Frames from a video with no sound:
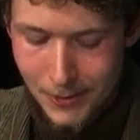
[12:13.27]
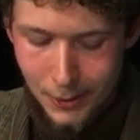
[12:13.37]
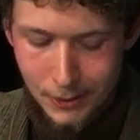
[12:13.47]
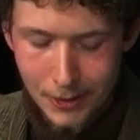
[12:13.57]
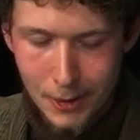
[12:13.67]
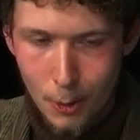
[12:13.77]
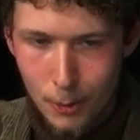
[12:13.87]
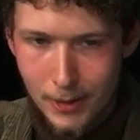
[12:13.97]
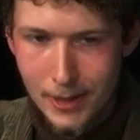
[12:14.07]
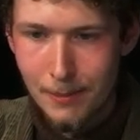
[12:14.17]
due to the
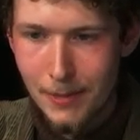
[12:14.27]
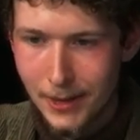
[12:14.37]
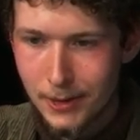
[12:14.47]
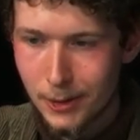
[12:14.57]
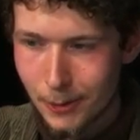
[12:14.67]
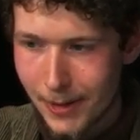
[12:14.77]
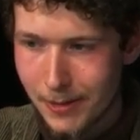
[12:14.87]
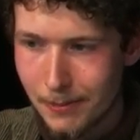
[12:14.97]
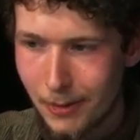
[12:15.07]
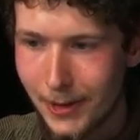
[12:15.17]
already immense
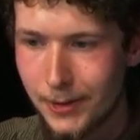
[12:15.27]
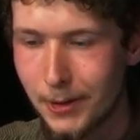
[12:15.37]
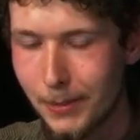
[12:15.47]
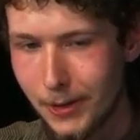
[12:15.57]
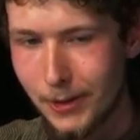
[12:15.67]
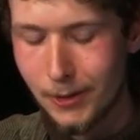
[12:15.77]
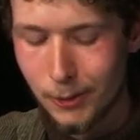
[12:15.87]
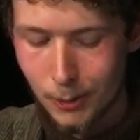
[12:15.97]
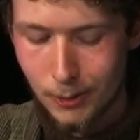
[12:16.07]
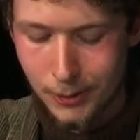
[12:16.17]
strain placed upon the
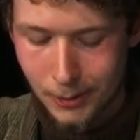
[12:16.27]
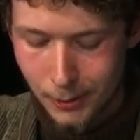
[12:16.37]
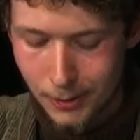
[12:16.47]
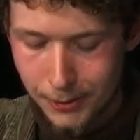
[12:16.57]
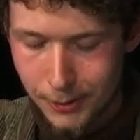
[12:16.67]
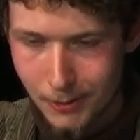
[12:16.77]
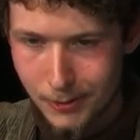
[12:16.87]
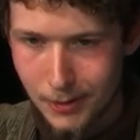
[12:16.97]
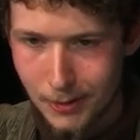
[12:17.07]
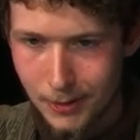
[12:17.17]
internal security
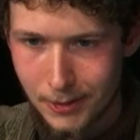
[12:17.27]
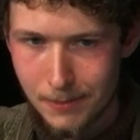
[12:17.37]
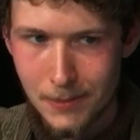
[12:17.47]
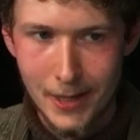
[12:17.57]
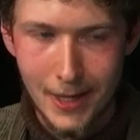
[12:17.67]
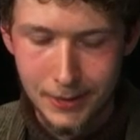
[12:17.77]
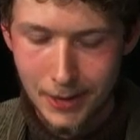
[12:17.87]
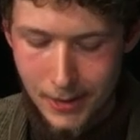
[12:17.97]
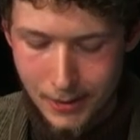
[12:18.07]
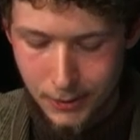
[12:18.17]
services, the
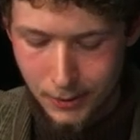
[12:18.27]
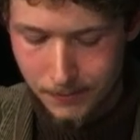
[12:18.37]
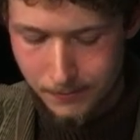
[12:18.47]
Asayish.